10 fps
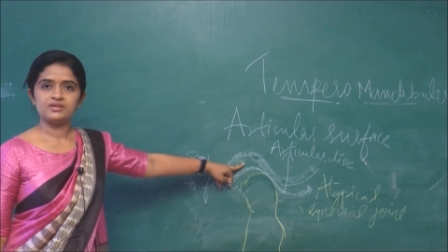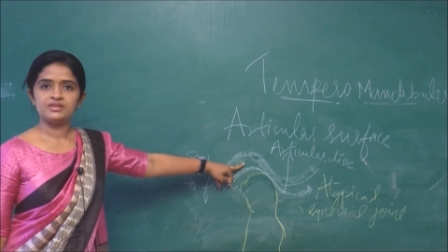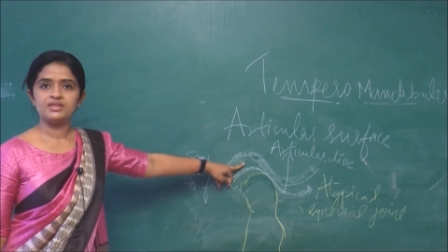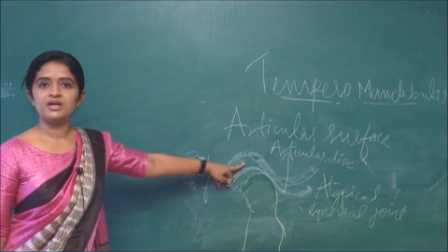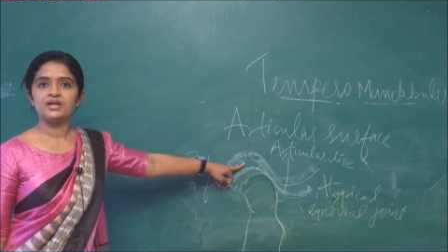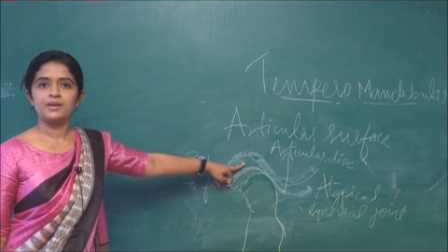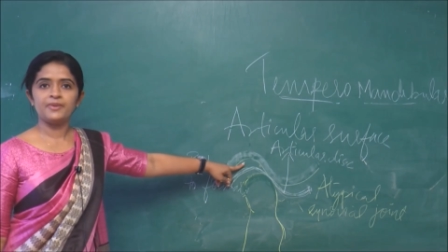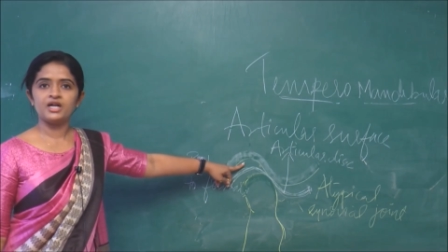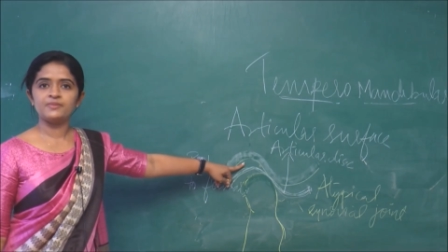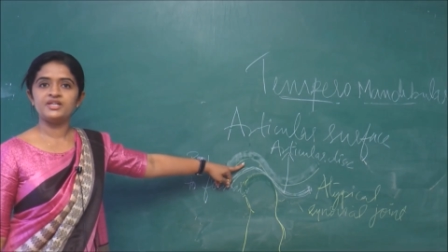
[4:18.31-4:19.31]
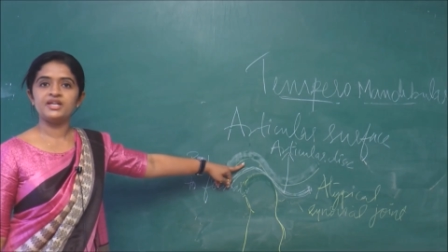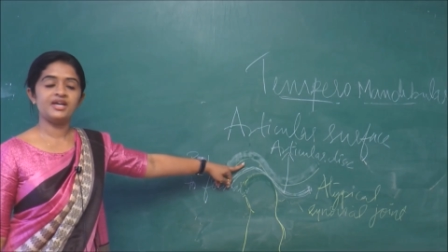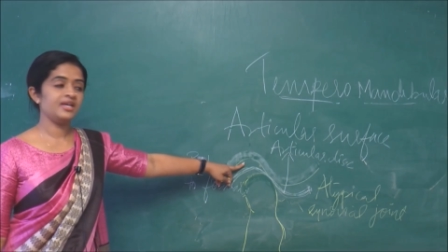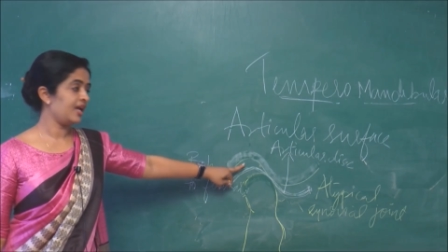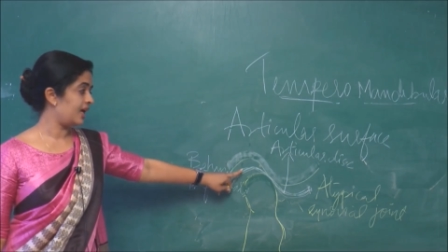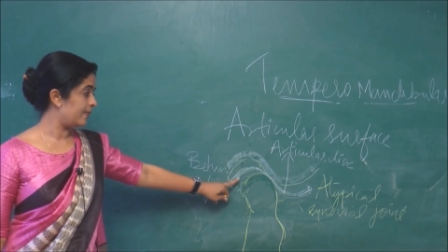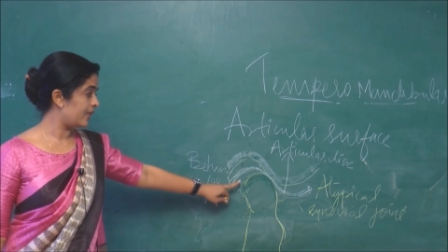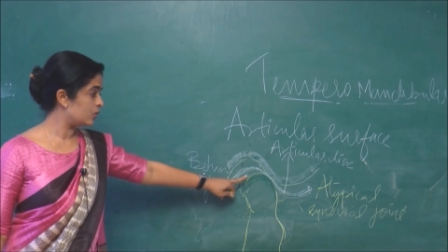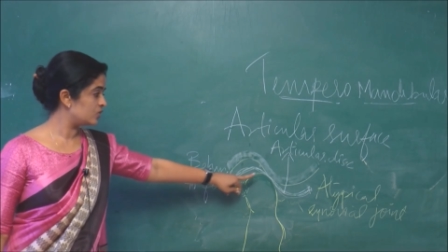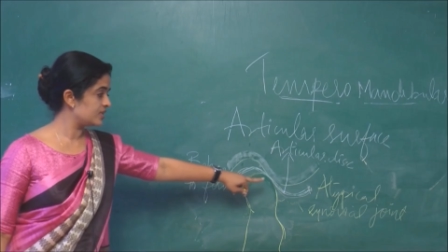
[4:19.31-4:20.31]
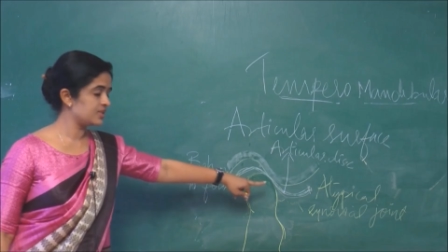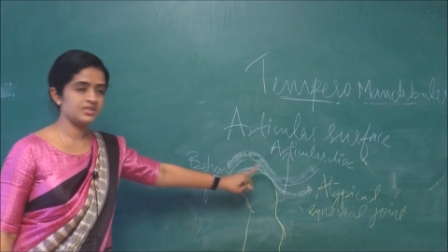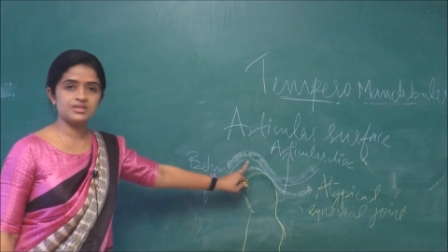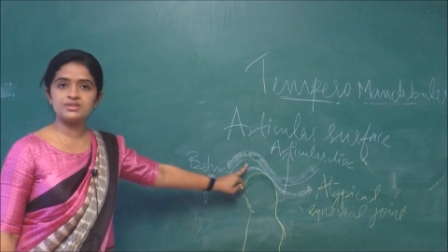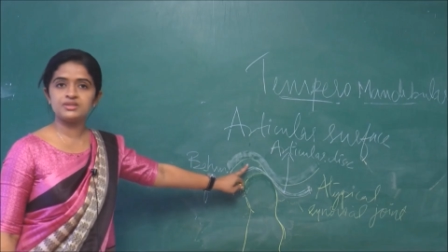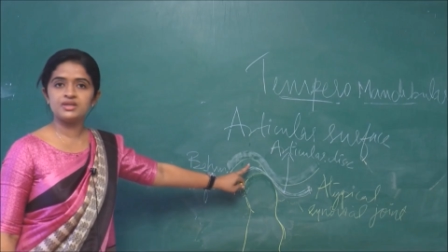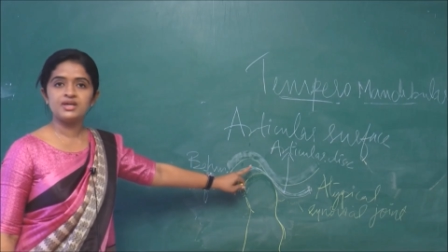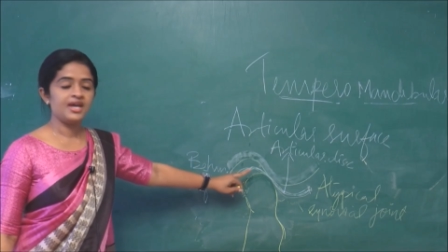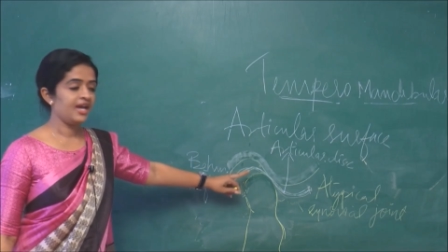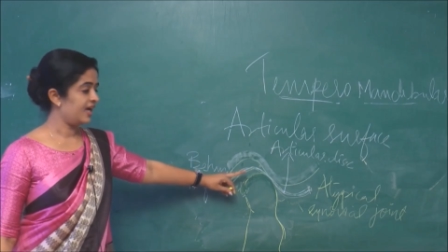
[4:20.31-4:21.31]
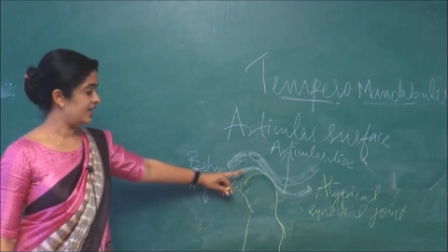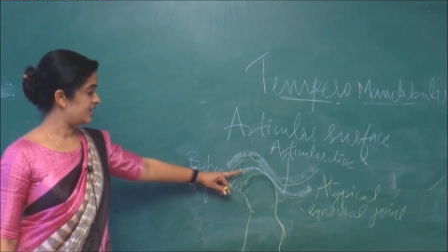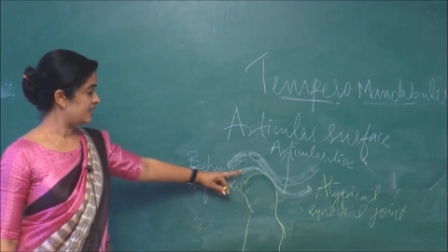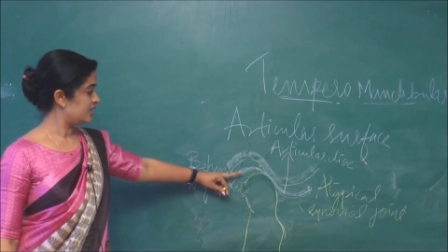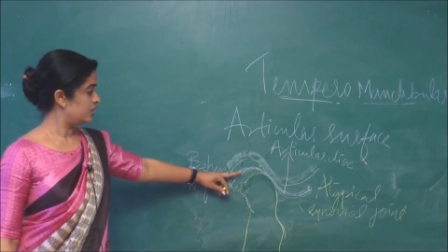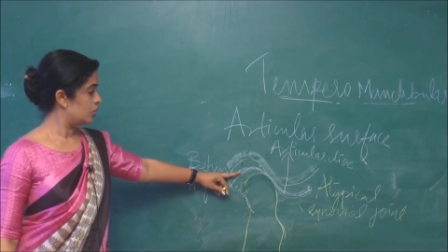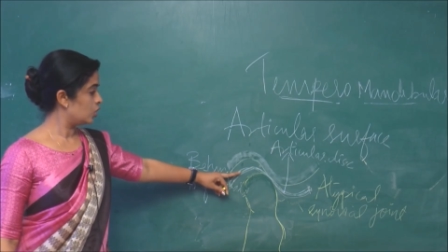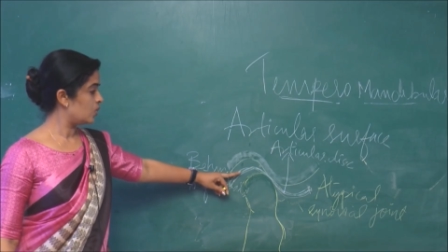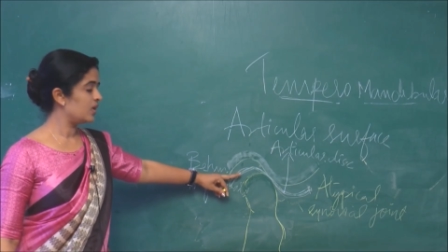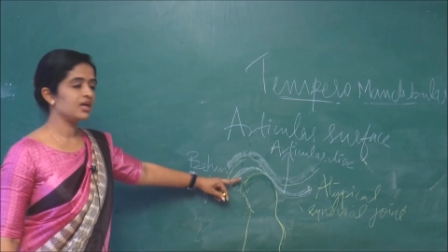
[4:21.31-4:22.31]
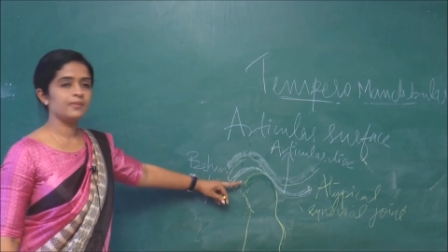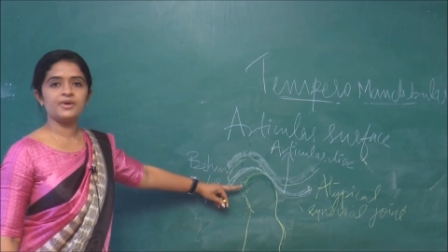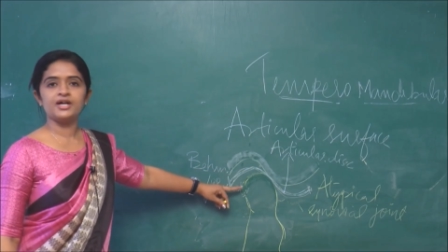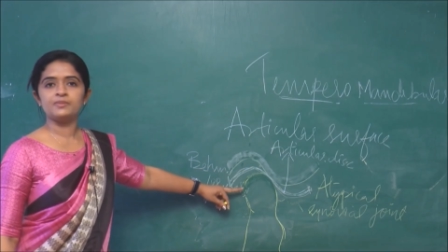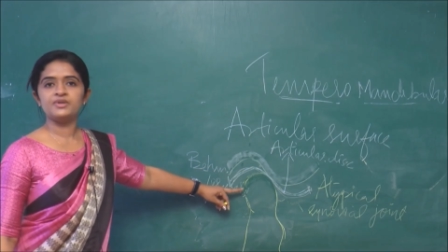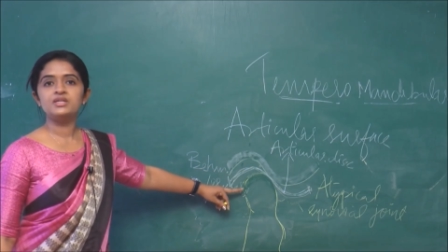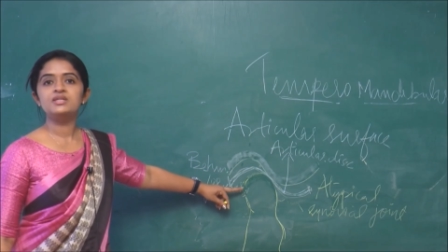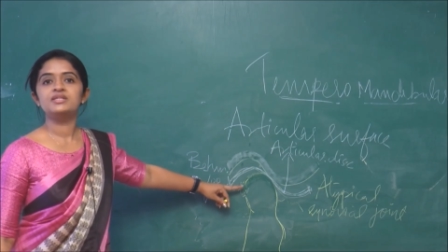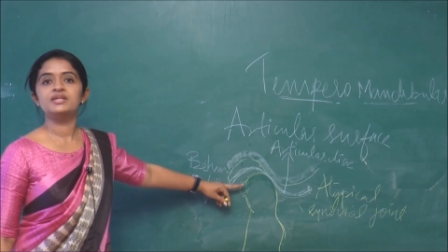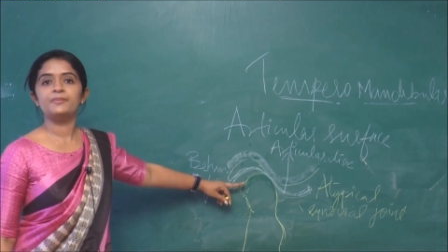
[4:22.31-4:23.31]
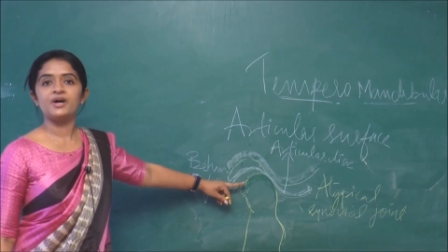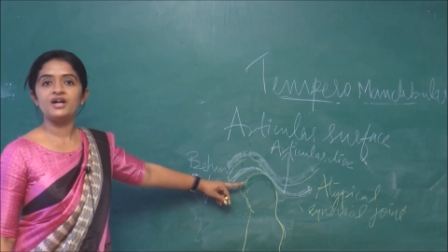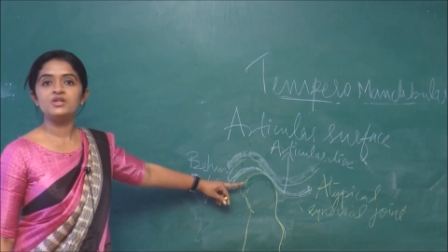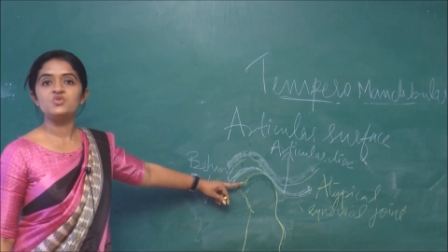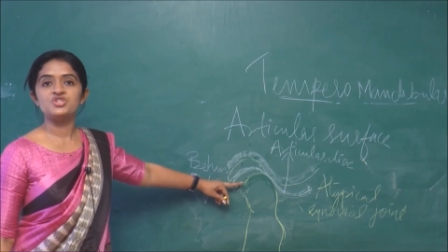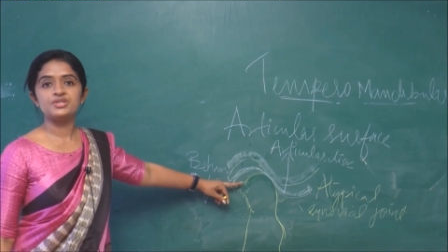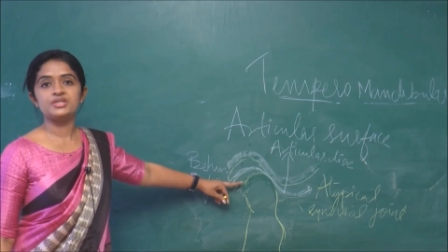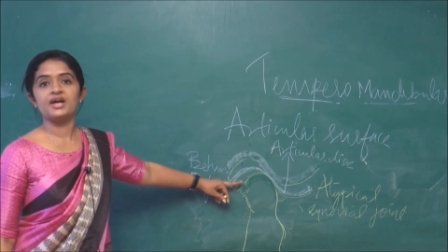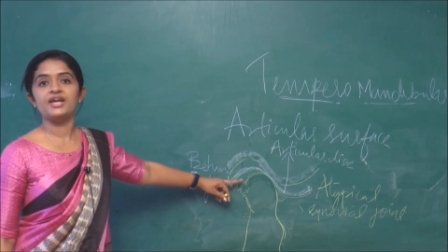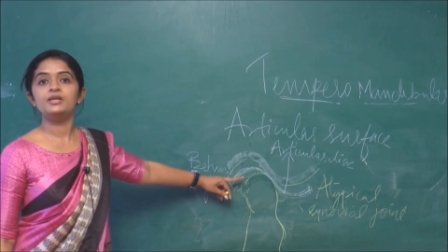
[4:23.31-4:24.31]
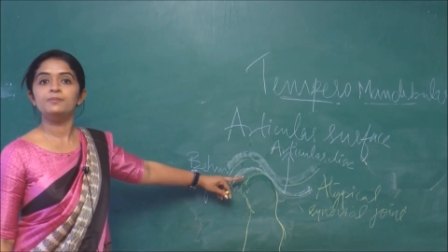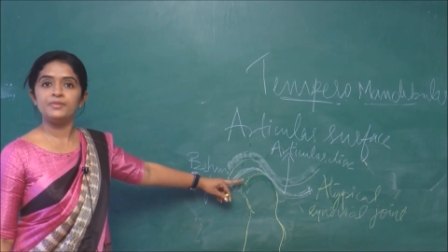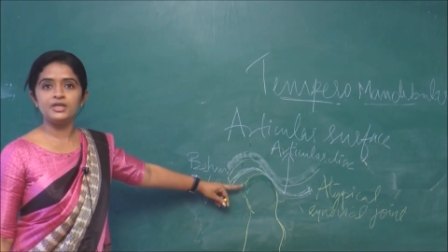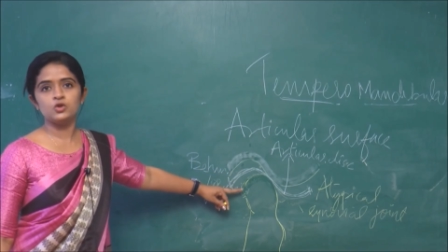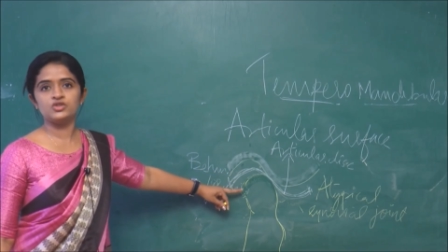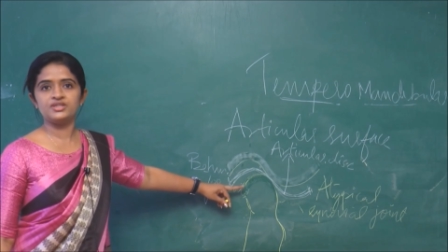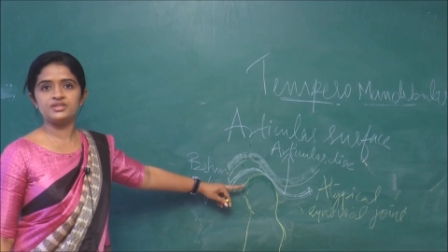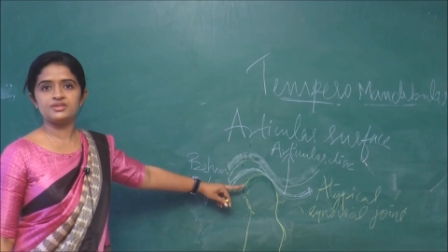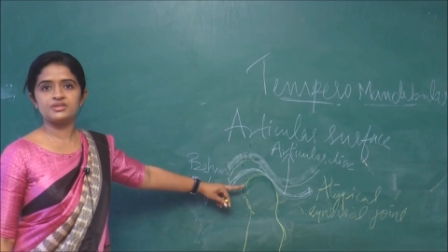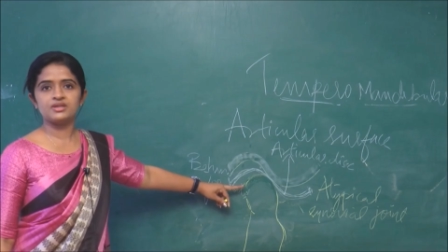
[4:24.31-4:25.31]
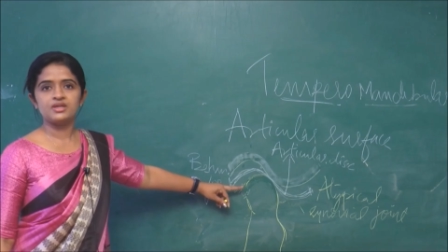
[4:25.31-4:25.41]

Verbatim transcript: the compartment lying above this disc and a lower compartment, the part which is lying below the disc.